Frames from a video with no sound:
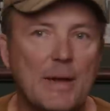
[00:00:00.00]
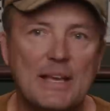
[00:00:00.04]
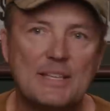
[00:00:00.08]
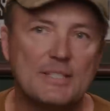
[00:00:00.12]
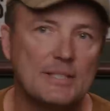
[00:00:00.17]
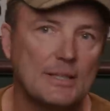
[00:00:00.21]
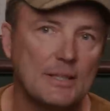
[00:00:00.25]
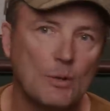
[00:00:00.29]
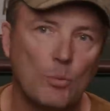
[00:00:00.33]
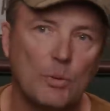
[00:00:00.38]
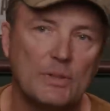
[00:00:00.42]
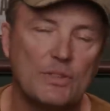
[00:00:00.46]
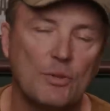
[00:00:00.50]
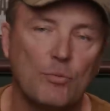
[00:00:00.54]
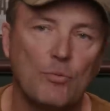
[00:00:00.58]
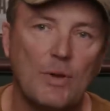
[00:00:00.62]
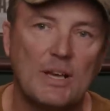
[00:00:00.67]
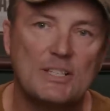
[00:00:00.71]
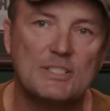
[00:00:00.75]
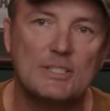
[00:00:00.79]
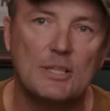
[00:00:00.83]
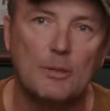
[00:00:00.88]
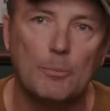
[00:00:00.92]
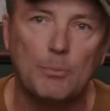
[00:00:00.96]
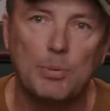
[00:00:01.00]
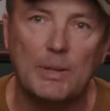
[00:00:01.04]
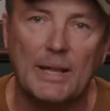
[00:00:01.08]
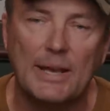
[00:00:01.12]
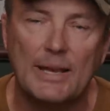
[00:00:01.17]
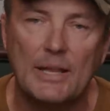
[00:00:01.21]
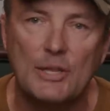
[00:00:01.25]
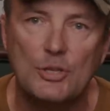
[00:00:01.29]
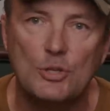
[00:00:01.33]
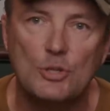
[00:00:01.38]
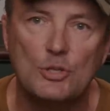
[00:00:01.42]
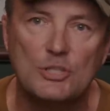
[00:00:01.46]
is basically what the rest of the
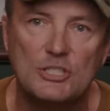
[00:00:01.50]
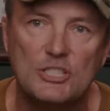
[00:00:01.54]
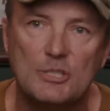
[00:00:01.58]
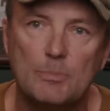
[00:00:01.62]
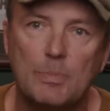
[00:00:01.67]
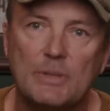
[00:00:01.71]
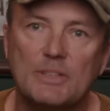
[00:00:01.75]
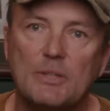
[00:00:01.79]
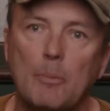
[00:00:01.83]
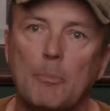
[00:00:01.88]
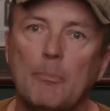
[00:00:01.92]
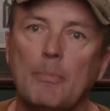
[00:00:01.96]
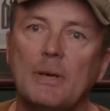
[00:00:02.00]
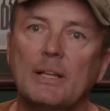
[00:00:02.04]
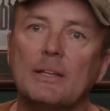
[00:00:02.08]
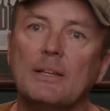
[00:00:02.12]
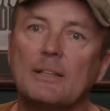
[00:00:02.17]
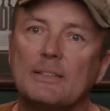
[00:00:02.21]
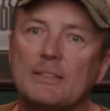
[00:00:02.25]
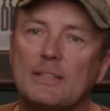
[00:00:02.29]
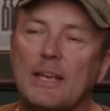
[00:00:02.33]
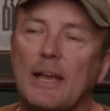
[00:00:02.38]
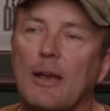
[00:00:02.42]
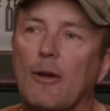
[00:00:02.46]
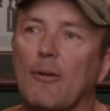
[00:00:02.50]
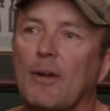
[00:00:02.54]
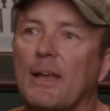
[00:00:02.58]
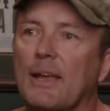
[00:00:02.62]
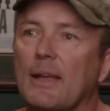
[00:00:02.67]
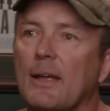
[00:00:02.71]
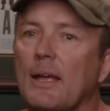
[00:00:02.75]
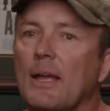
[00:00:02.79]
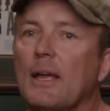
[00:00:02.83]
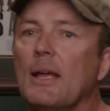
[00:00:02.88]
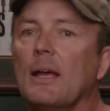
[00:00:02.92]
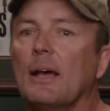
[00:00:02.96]
planet uses. But the
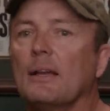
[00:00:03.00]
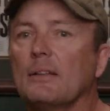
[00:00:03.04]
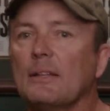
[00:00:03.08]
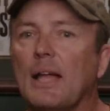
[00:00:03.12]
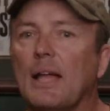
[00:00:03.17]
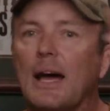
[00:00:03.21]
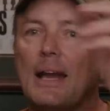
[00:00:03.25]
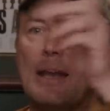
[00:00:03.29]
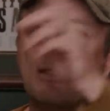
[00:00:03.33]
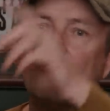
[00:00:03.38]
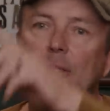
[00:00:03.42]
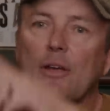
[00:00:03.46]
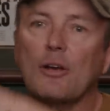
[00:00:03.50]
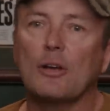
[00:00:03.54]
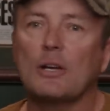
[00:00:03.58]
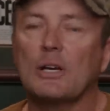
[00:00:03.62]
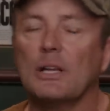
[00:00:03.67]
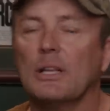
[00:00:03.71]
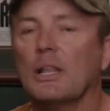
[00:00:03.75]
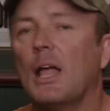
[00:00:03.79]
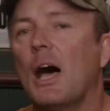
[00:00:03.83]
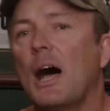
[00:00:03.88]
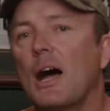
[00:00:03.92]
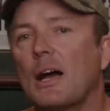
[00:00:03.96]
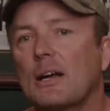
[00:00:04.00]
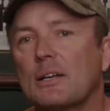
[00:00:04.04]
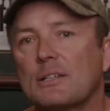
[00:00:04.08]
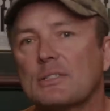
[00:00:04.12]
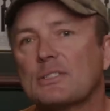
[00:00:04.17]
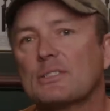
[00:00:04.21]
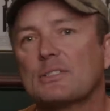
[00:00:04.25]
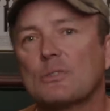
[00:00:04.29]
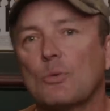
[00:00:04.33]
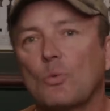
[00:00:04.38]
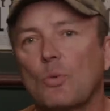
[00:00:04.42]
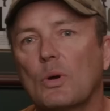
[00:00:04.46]
military, a lot of their
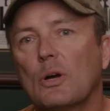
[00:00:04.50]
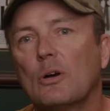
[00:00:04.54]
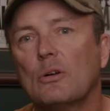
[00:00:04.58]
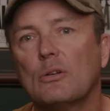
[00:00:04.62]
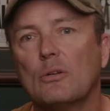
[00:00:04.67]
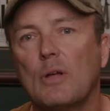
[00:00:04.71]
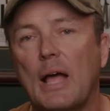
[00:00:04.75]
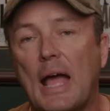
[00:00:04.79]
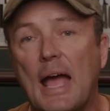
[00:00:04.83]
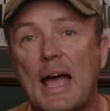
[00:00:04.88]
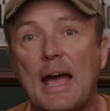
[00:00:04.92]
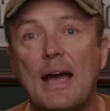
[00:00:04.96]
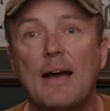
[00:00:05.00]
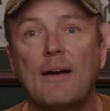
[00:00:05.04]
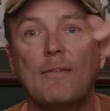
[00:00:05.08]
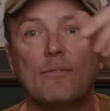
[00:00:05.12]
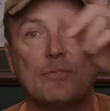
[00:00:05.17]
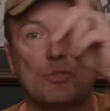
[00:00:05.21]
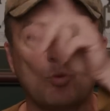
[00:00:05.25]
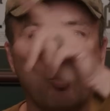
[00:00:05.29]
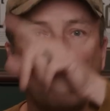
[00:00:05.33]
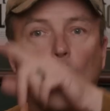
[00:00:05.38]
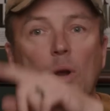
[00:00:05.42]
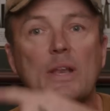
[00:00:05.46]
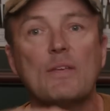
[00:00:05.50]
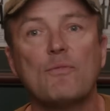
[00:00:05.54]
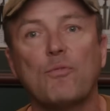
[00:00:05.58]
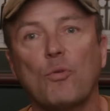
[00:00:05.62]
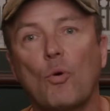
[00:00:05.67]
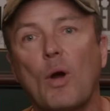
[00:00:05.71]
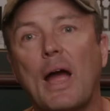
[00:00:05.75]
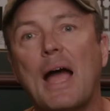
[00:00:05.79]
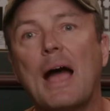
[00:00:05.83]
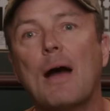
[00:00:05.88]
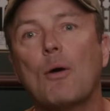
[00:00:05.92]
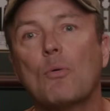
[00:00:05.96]
clocks will have
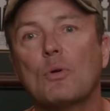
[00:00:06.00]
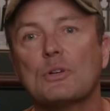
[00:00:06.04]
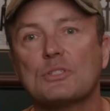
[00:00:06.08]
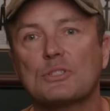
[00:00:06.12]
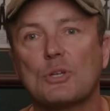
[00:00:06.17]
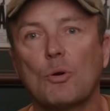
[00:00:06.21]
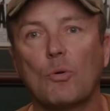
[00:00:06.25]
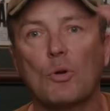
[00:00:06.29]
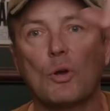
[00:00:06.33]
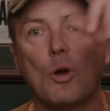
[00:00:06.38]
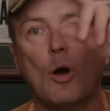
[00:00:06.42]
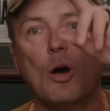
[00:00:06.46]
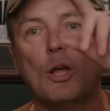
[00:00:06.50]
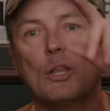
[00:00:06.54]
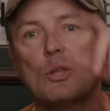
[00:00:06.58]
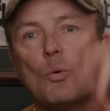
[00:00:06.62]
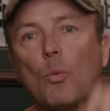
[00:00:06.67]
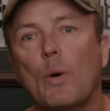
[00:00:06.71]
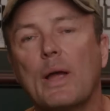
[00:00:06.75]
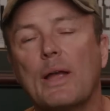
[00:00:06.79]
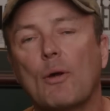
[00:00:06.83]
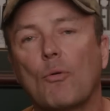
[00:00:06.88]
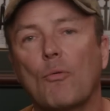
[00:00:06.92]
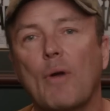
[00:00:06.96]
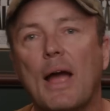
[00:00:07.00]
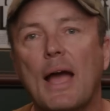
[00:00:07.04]
twenty-four hours going all the way